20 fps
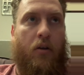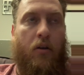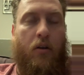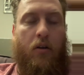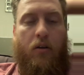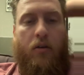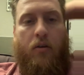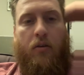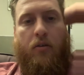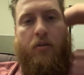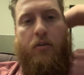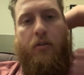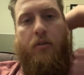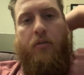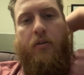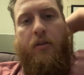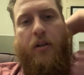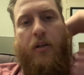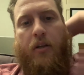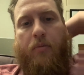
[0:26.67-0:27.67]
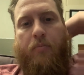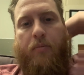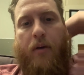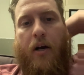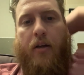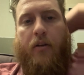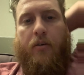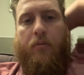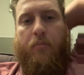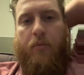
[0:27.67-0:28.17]
The only thing that
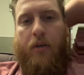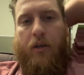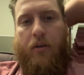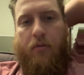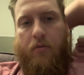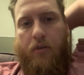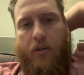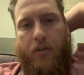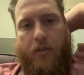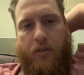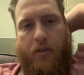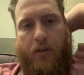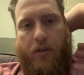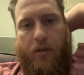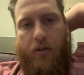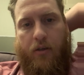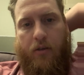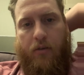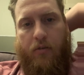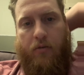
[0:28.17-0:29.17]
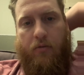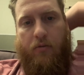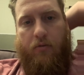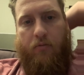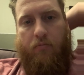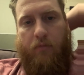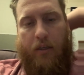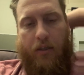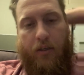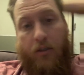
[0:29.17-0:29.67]
bothered me was, and
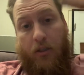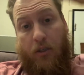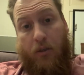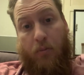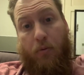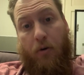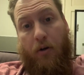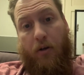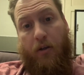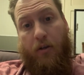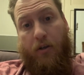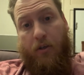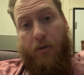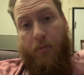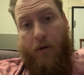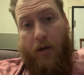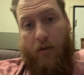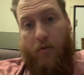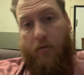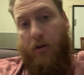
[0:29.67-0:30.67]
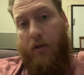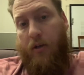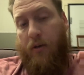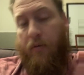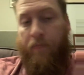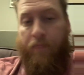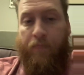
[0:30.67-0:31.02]
this is spoilers by the way,